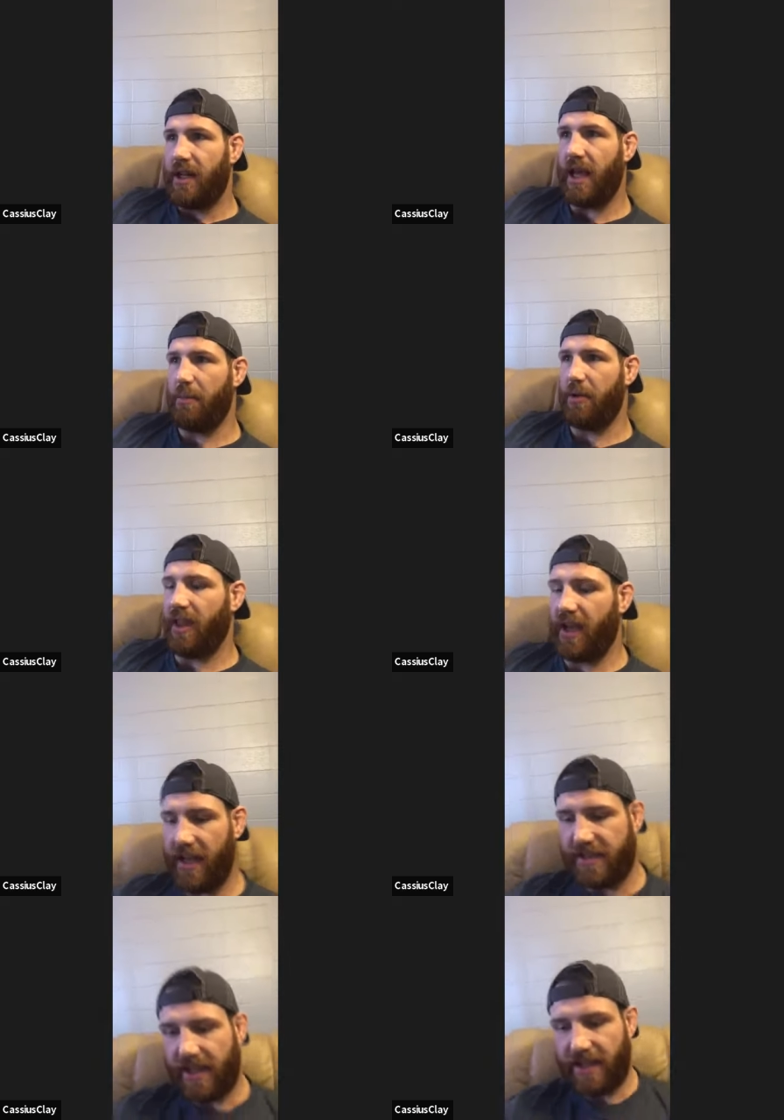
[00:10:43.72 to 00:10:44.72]
Yeah, but like
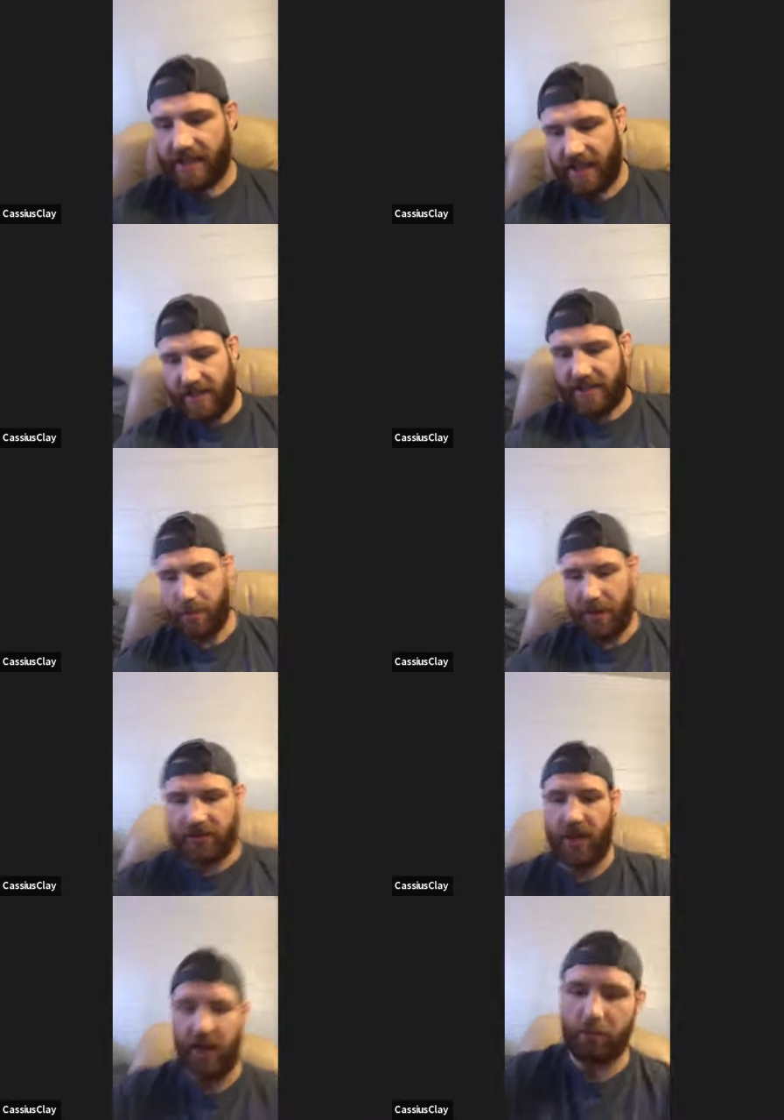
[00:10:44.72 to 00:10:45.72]
I said, it takes a
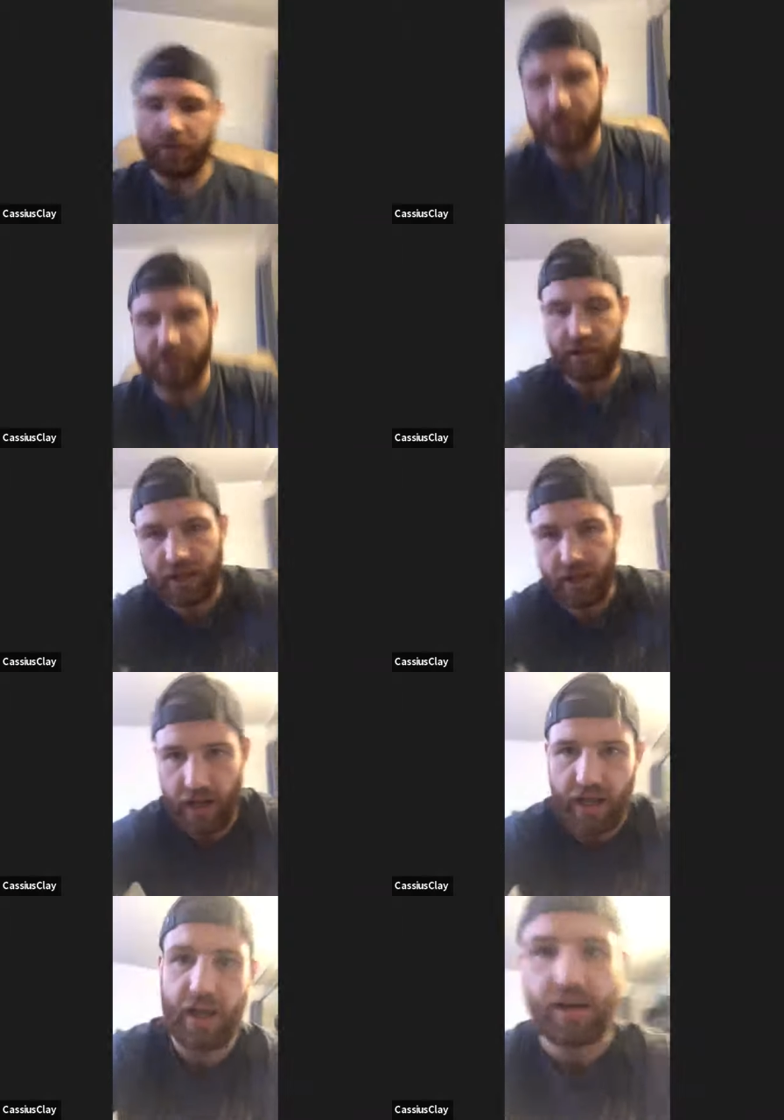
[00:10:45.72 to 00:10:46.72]
special kind of person,
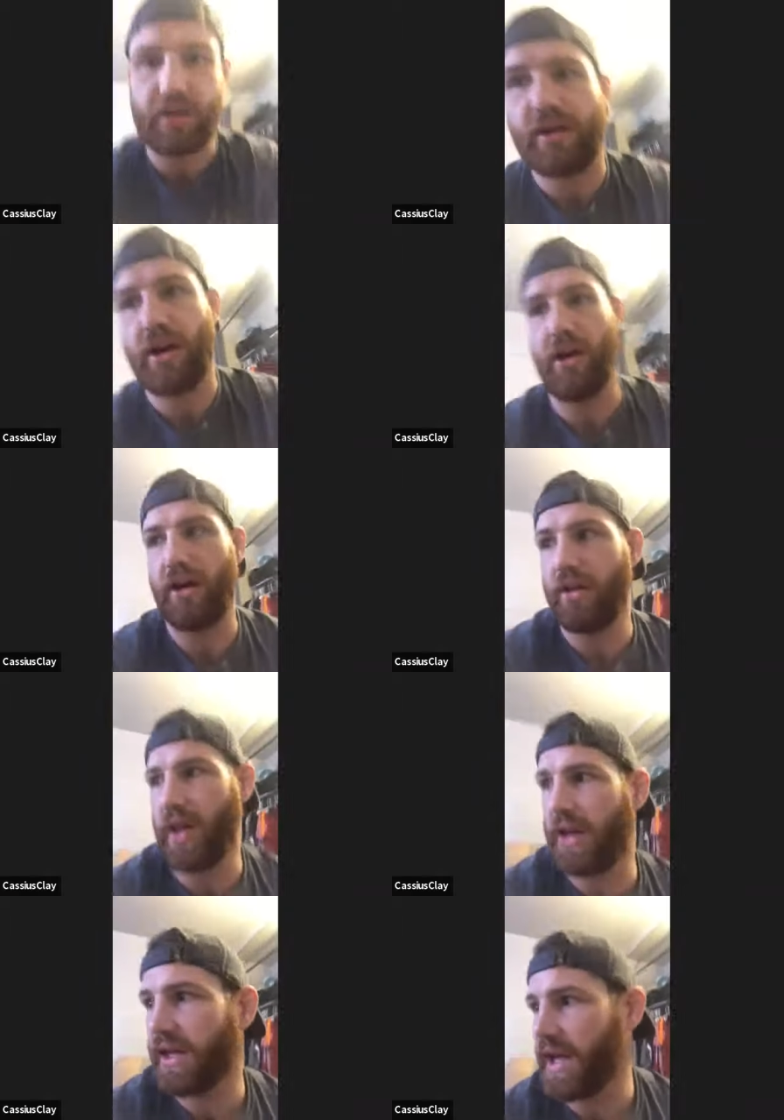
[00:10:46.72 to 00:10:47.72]
and a
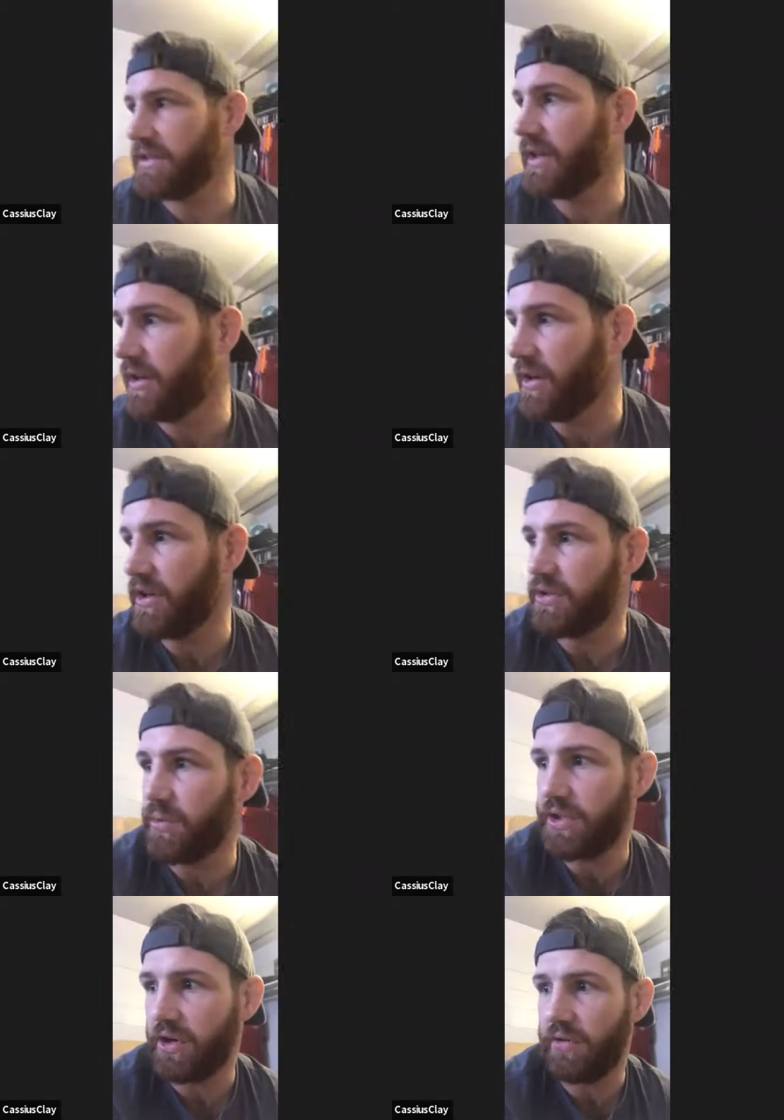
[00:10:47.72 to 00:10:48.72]
lot of guys that are going to
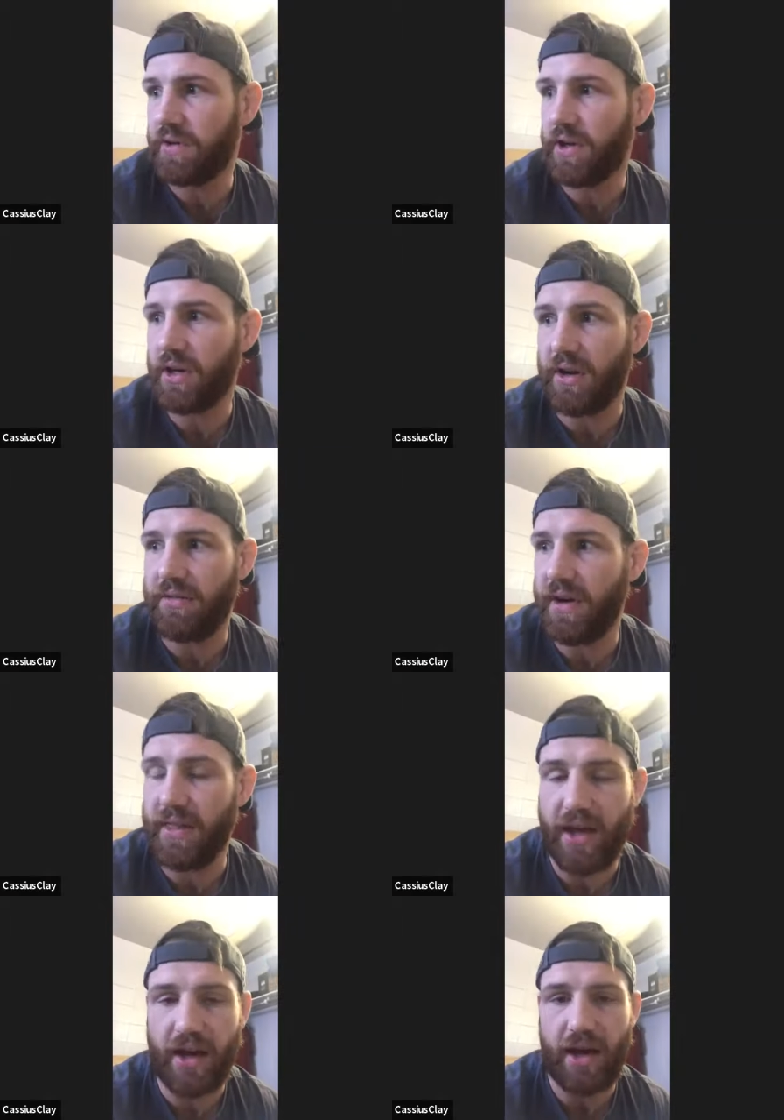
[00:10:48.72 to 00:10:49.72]
switch over are going to
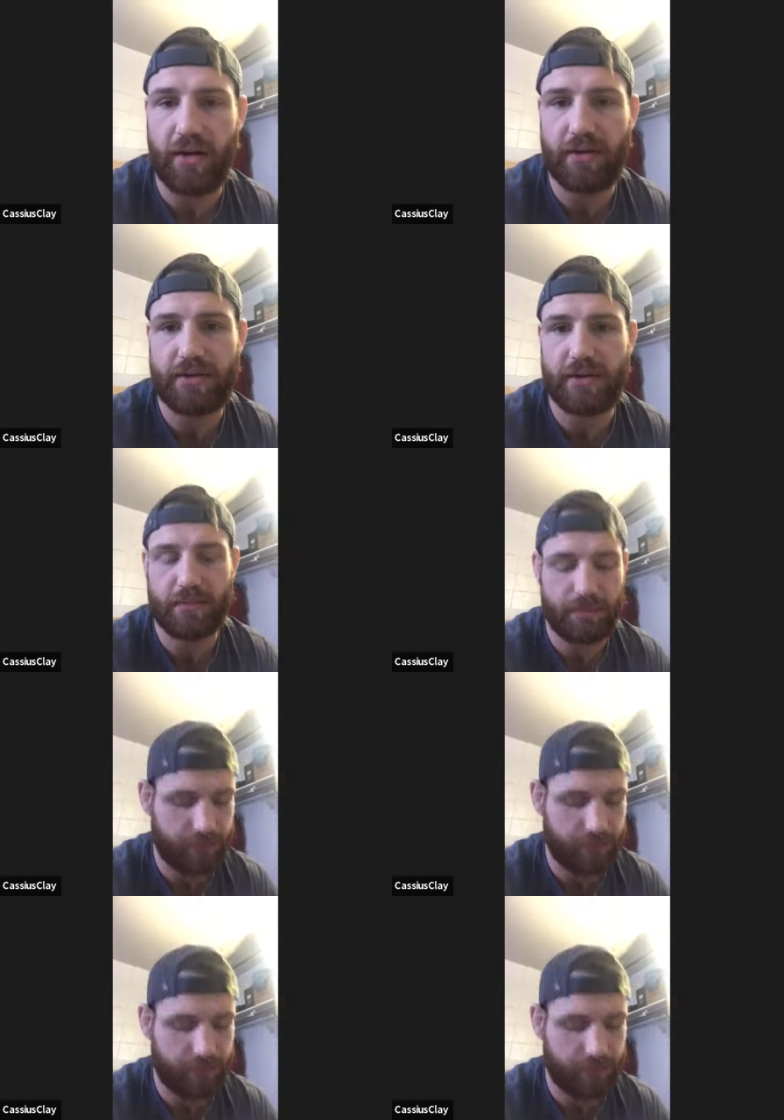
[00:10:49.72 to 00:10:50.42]
find that out. So.